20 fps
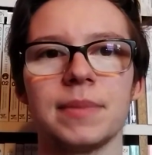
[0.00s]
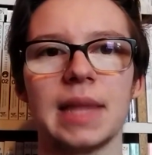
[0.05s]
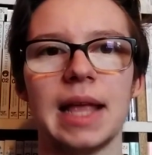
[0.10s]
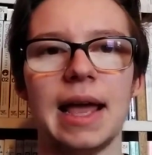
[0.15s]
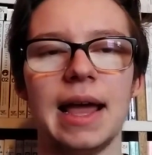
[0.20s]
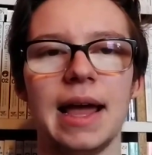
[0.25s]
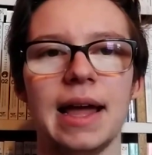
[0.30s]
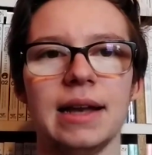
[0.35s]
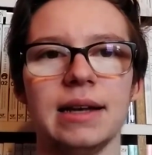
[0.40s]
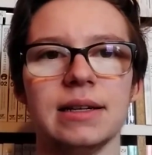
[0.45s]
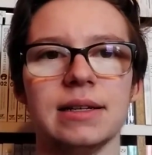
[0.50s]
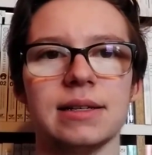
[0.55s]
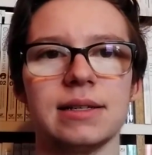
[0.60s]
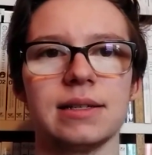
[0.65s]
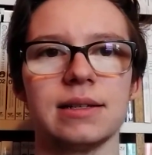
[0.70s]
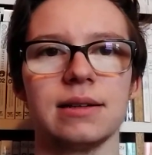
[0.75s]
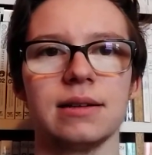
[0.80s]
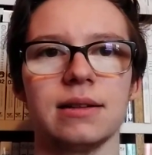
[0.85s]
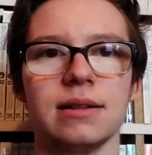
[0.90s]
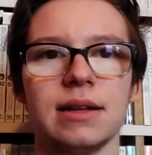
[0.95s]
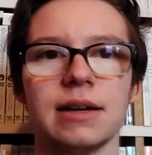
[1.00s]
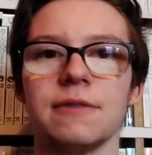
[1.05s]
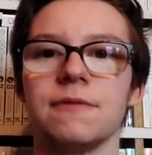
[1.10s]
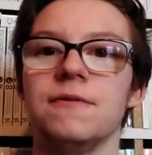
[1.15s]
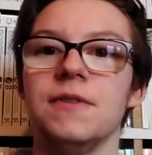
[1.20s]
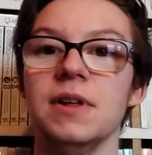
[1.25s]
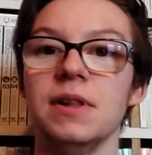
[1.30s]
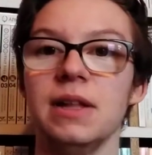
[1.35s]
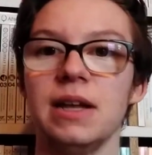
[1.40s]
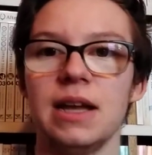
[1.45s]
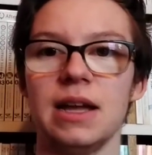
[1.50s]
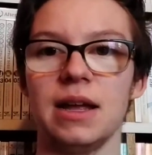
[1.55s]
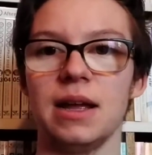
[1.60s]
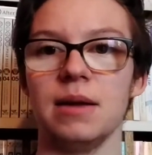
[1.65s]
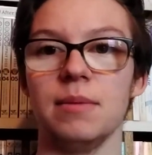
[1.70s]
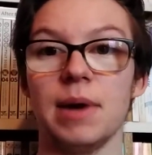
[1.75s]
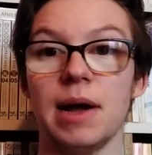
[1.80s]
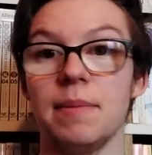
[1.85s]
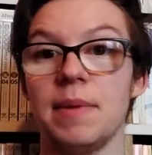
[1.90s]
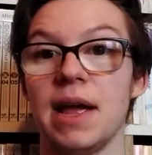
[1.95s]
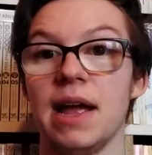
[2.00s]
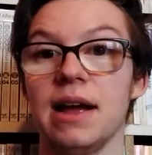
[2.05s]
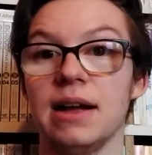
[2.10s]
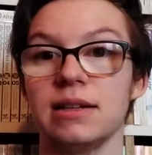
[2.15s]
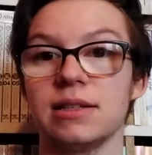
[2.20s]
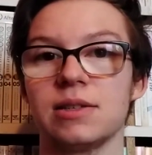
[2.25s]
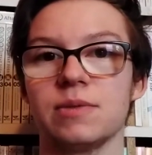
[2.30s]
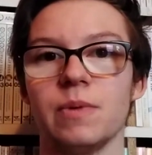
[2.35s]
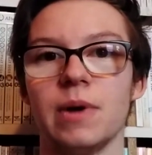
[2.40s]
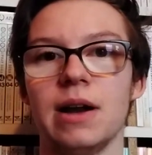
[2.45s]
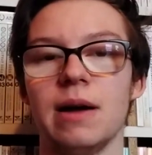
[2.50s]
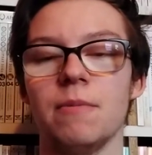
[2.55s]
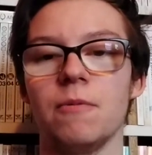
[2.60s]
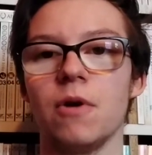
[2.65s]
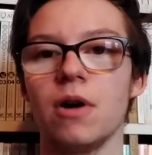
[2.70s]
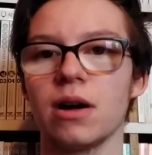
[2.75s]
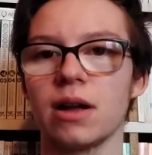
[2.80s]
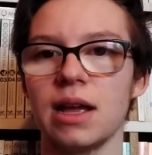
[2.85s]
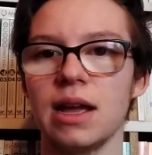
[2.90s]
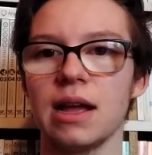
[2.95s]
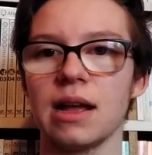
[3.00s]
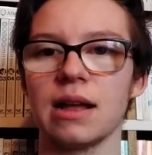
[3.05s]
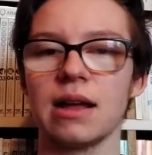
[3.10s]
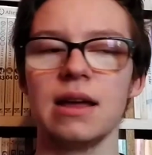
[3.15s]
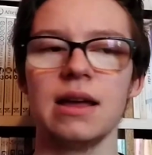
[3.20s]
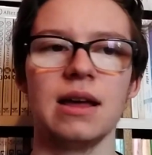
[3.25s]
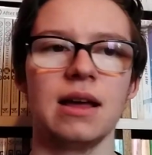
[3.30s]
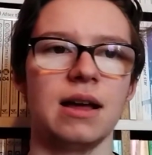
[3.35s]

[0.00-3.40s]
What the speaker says: and like feeling it in my pants when I'm walking.